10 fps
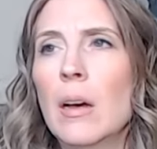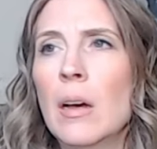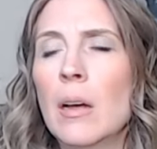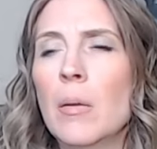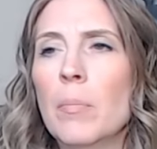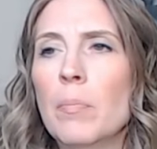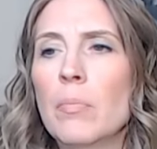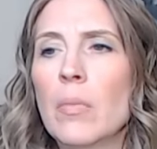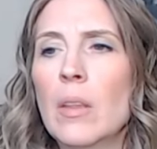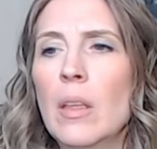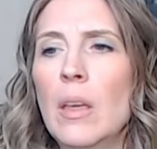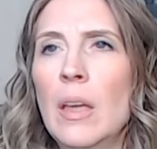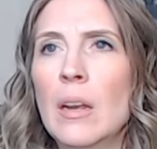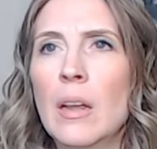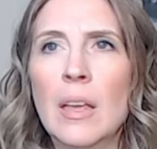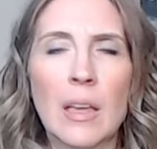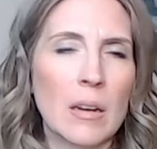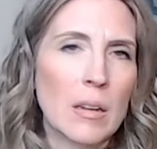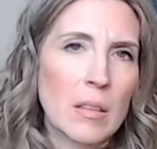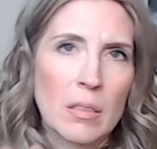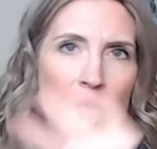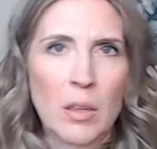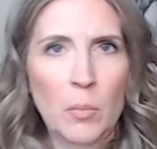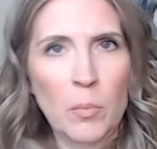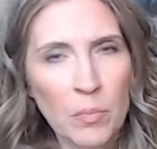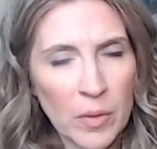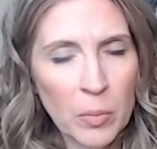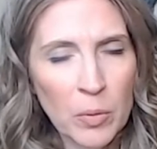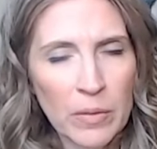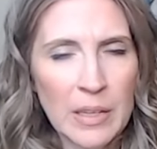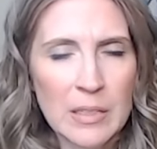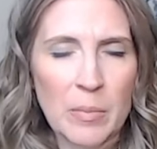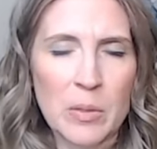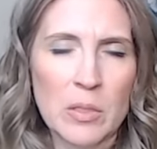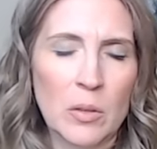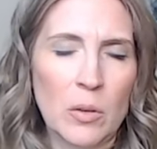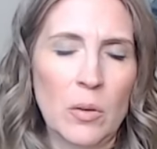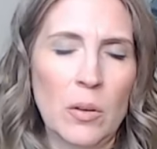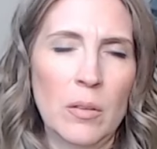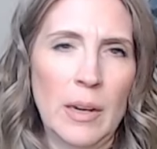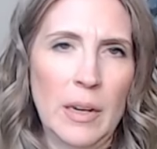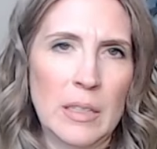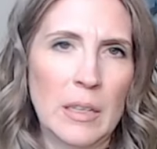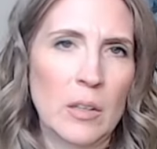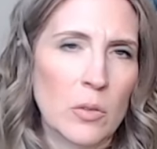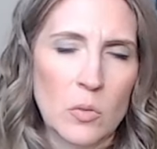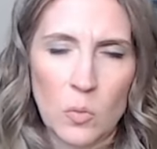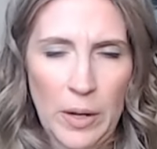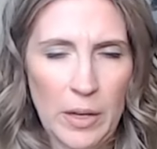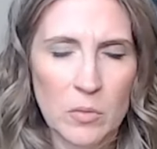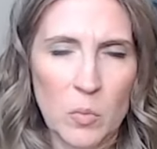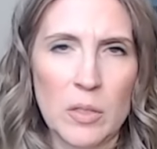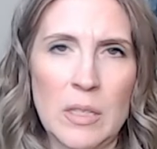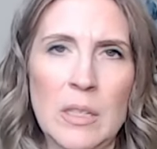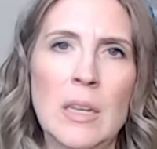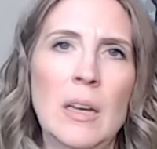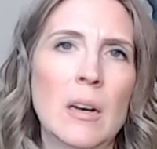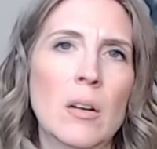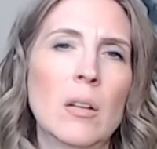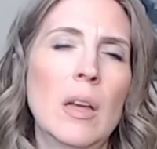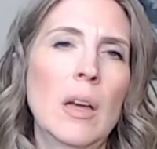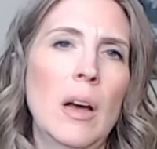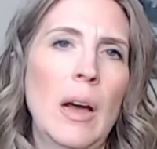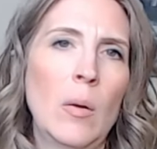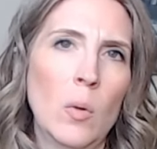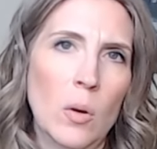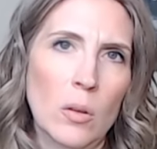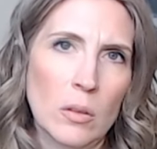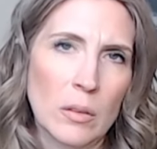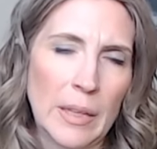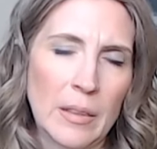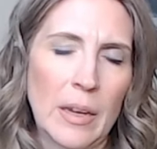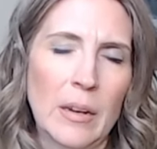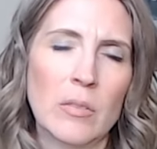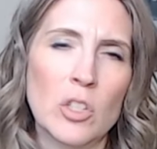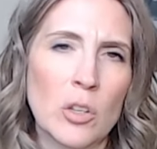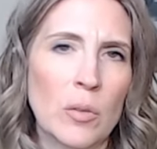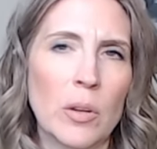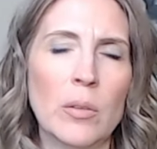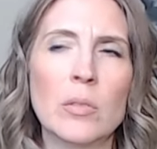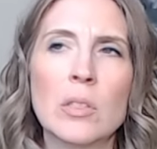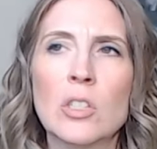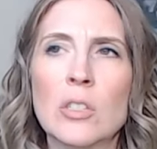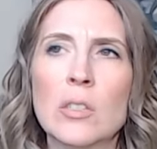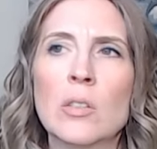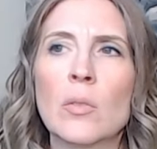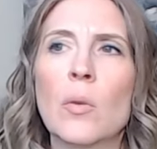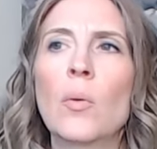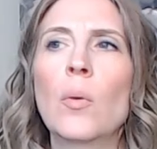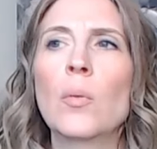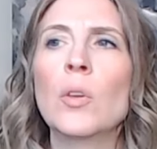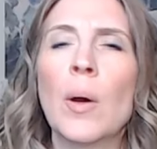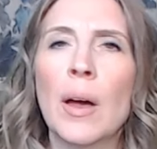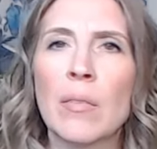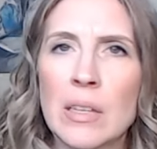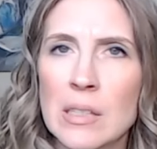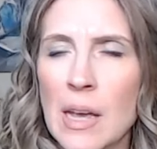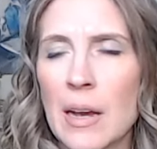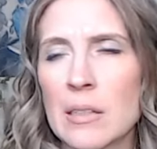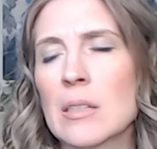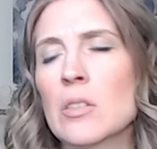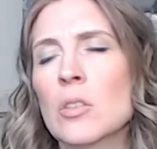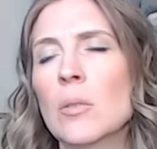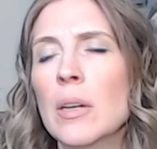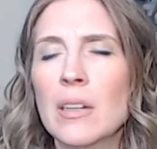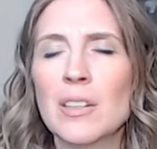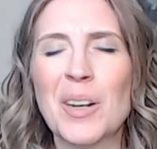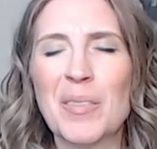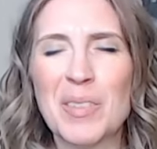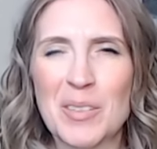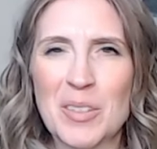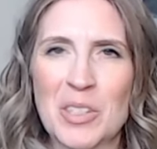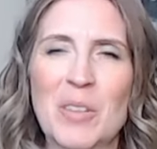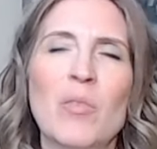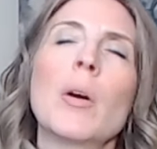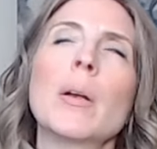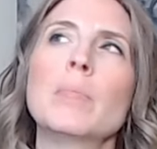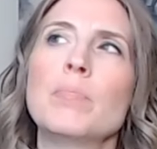Um, and again, the, the previous episode that I did goes way into more detail I will link that in the show notes just so you have easy access to it and don't have to go searching for it.